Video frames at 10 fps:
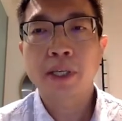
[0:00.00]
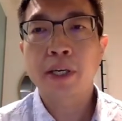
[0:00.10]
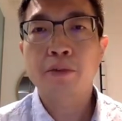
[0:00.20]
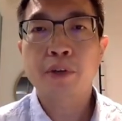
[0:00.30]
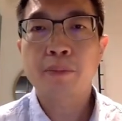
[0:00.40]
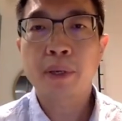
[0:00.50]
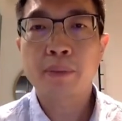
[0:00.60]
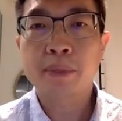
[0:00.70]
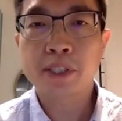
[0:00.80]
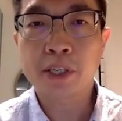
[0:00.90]
and wrap
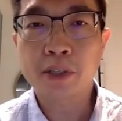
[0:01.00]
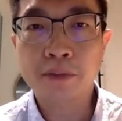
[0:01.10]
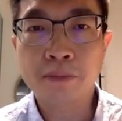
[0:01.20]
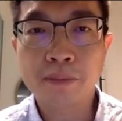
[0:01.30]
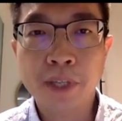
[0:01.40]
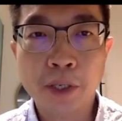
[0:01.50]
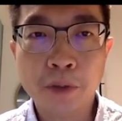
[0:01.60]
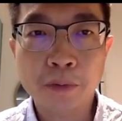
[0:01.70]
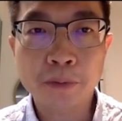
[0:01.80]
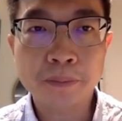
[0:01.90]
up the session. Thank you.